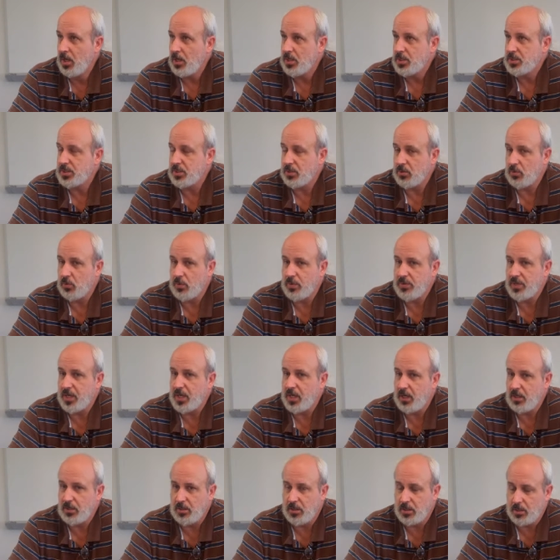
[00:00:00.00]
So with
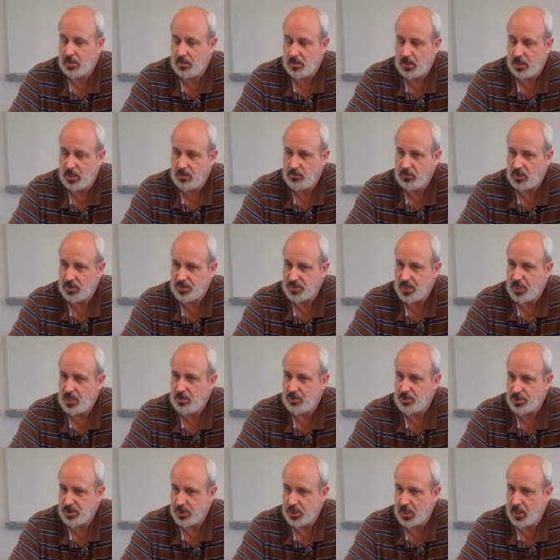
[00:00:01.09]
Honeywell's
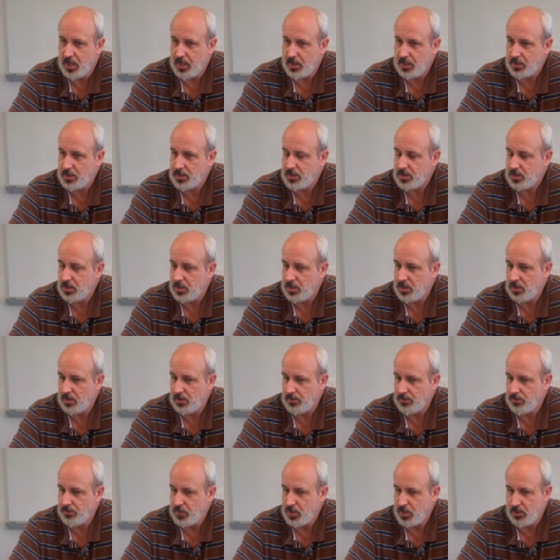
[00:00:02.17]
energy audit,
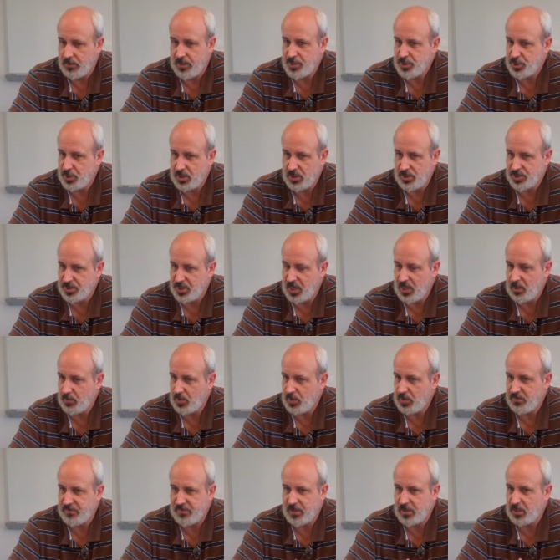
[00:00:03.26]
um, you know, engineers came
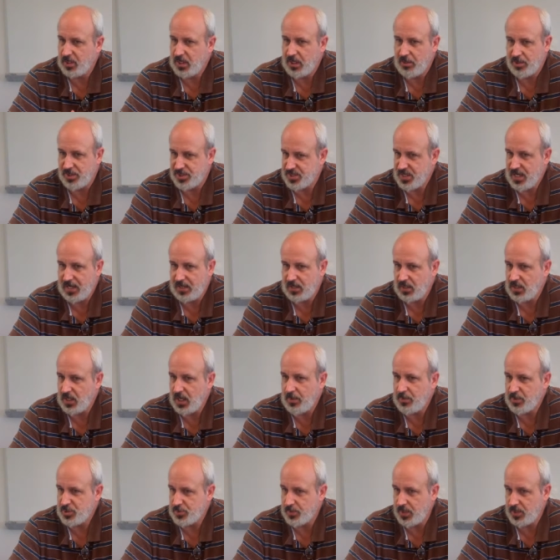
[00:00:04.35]
in, figured out exactly how
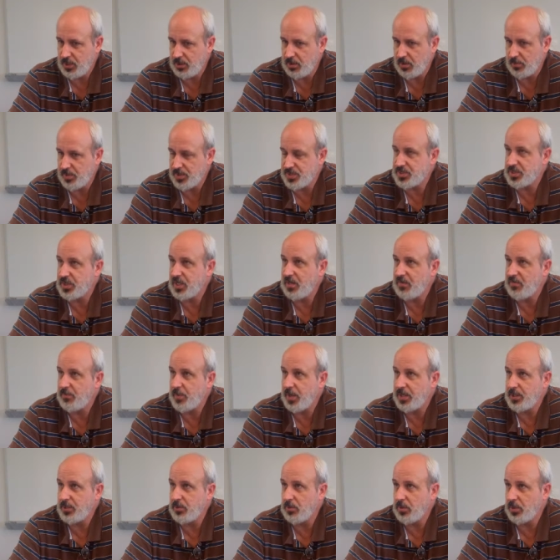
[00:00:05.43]
much money could be
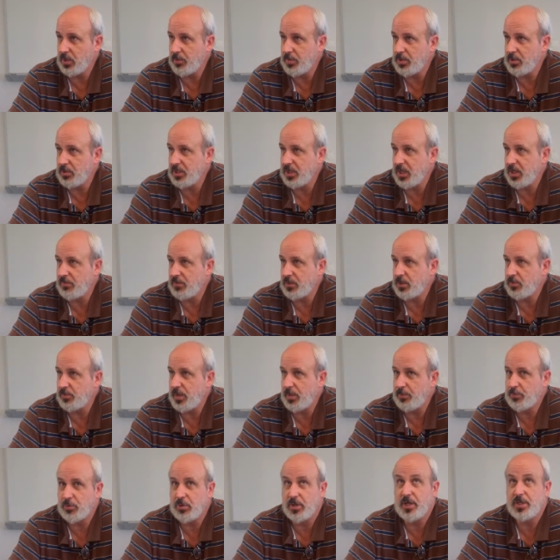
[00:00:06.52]
saved by doing the building envelope
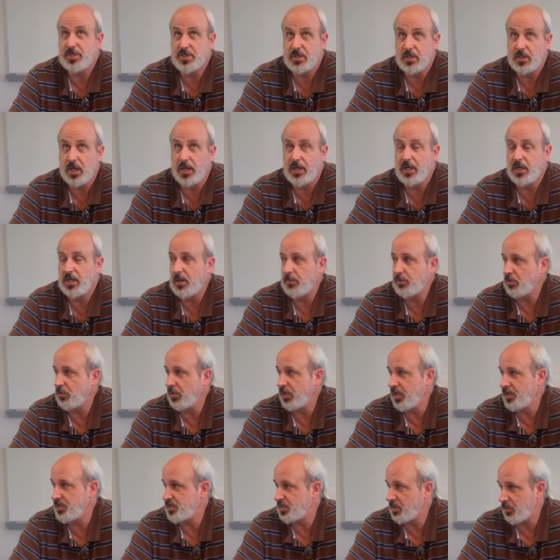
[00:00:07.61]
upgrades, the lighting
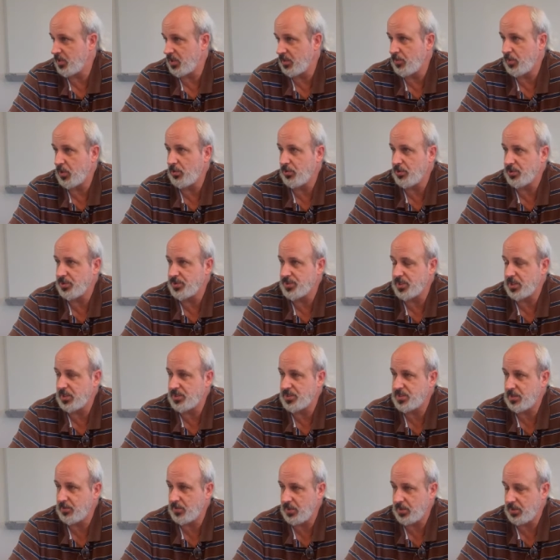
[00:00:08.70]
upgrades, some of the motors on
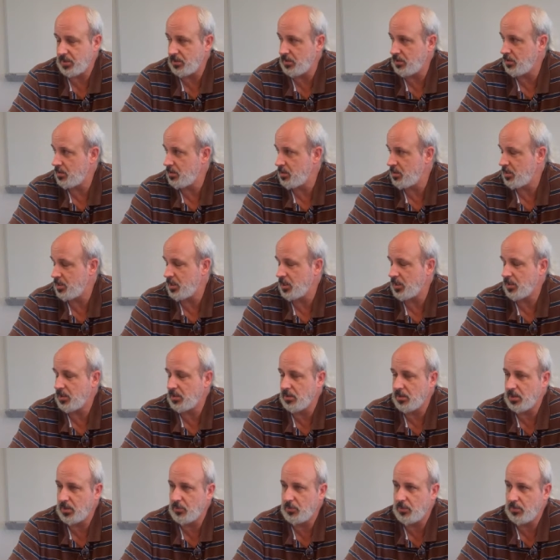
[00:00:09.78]
some of the, the
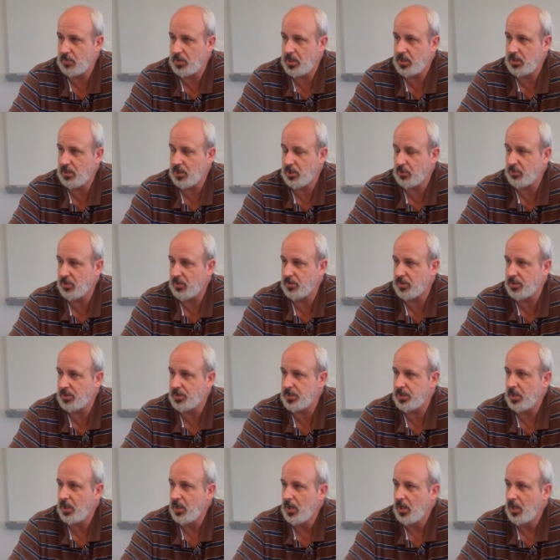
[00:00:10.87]
uh, heating equipment,